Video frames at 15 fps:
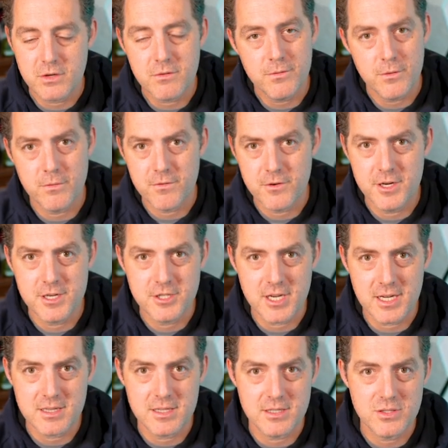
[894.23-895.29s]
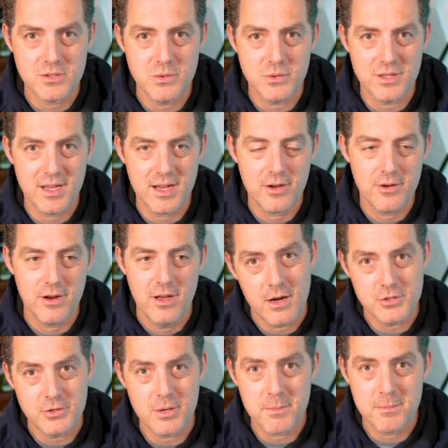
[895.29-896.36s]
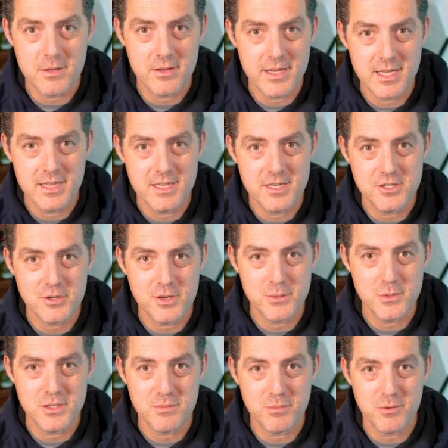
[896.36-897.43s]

So feel free to check this tool out. I'll drop the link in the descriptions